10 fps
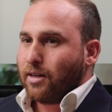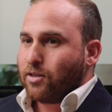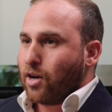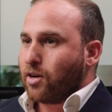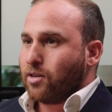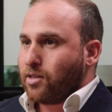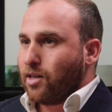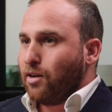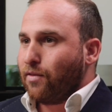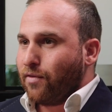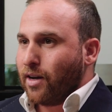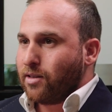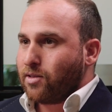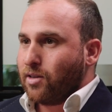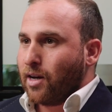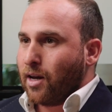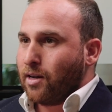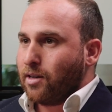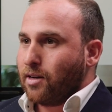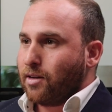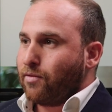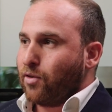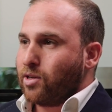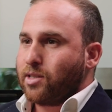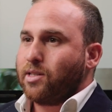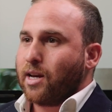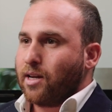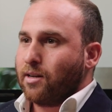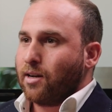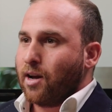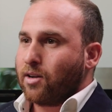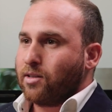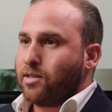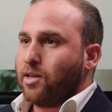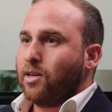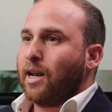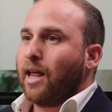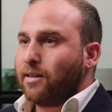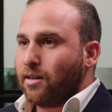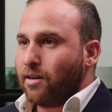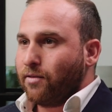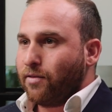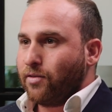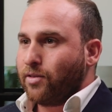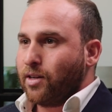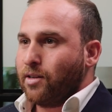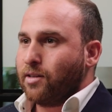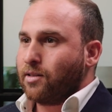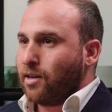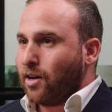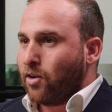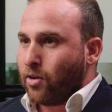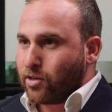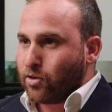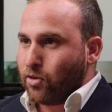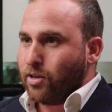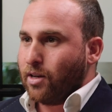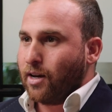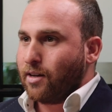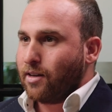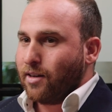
So I could see your face today for a second, and I could see in London in 15 years, and I'll know I saw you here.